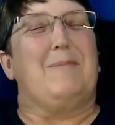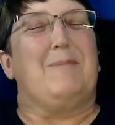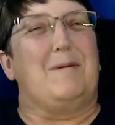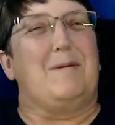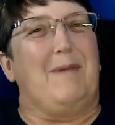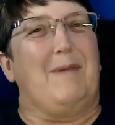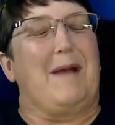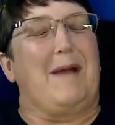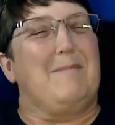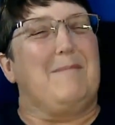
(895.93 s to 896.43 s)

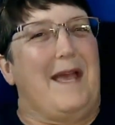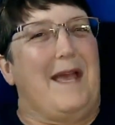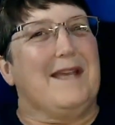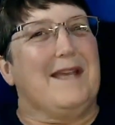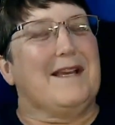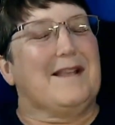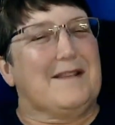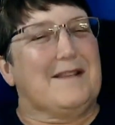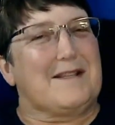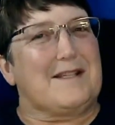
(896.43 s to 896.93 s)
But by
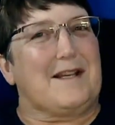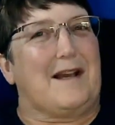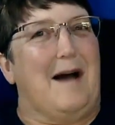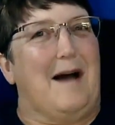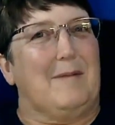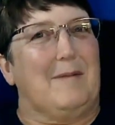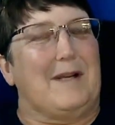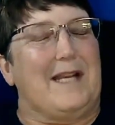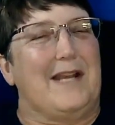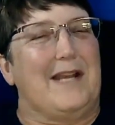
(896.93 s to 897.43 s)
making this
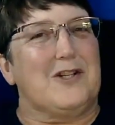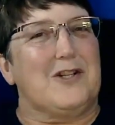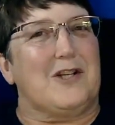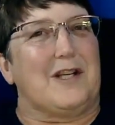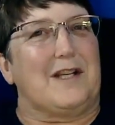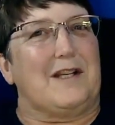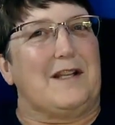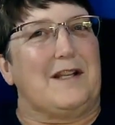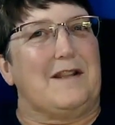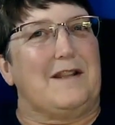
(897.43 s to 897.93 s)

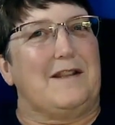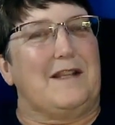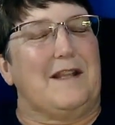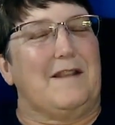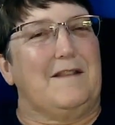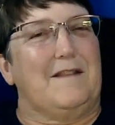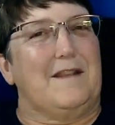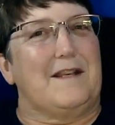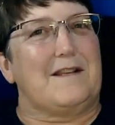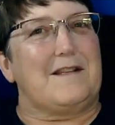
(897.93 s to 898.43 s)
accommodation,
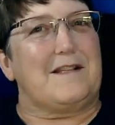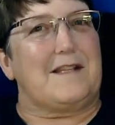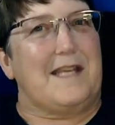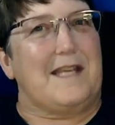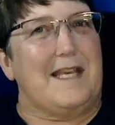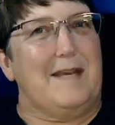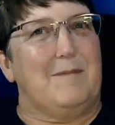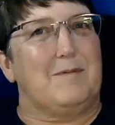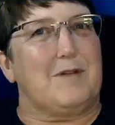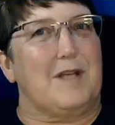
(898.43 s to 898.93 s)
then this
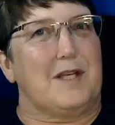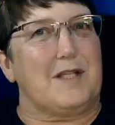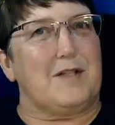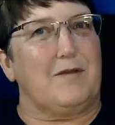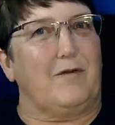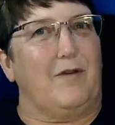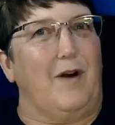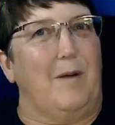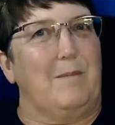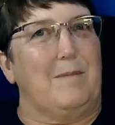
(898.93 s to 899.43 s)
keeps us
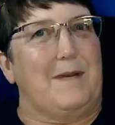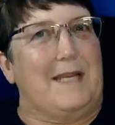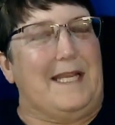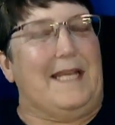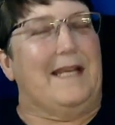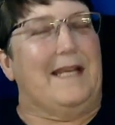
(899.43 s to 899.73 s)
from